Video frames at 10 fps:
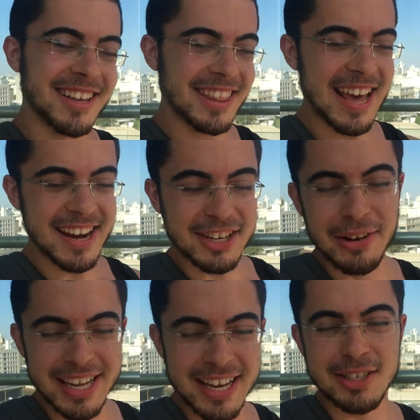that I
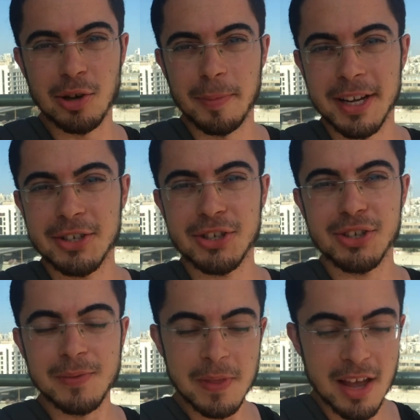don't like so much.
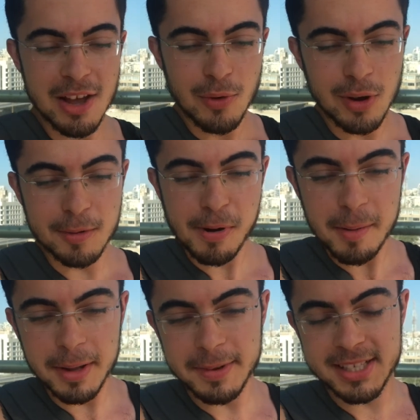Well, the
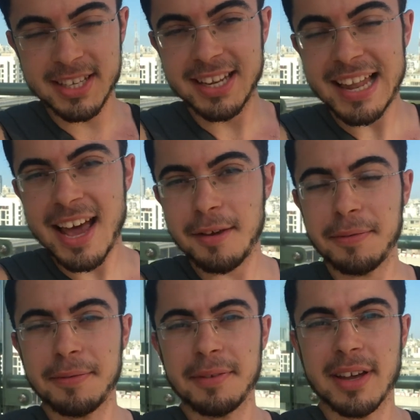problem is in
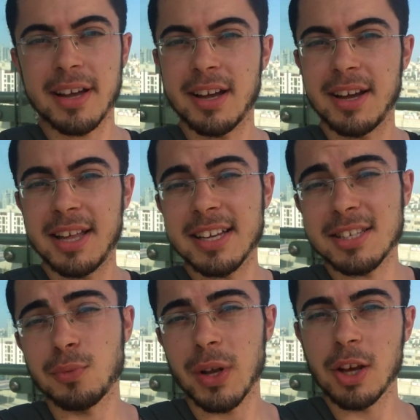life, it
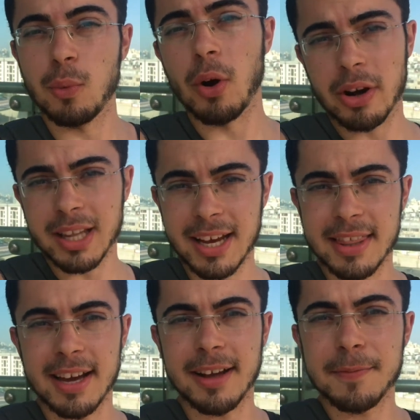doesn't really work
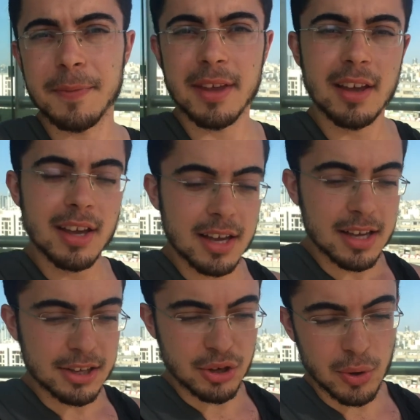like that.
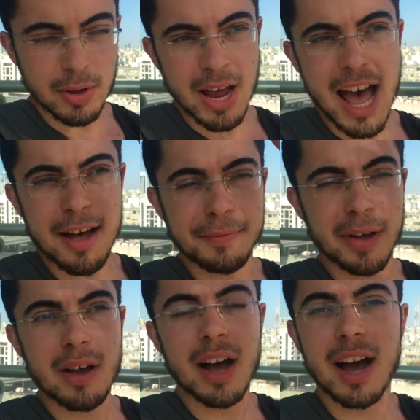You either have
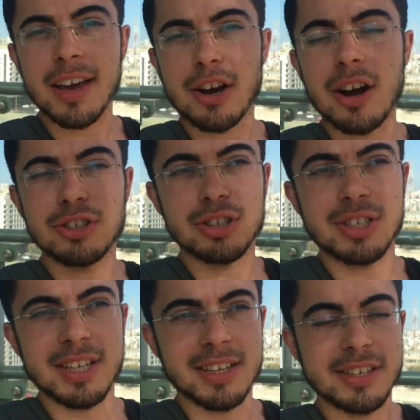high
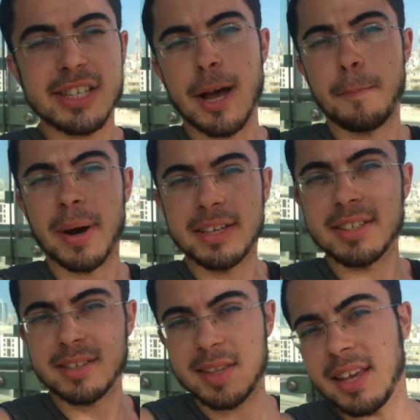consciousness,
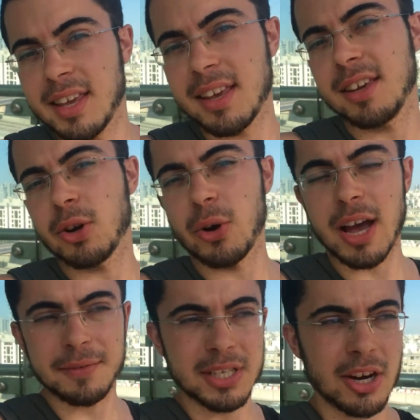abundance thinking, or you
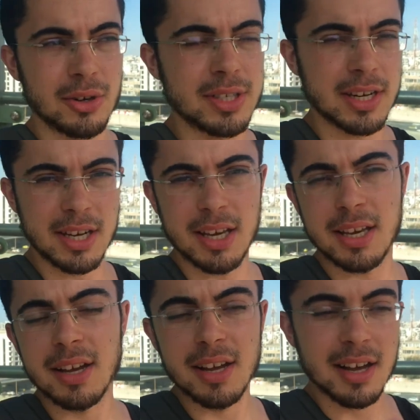have
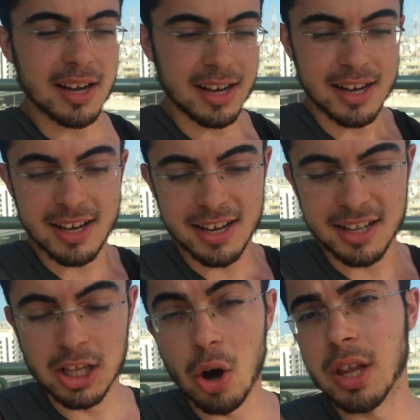scarcity,
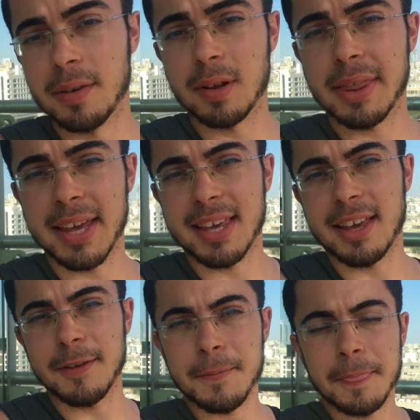low-level thinking.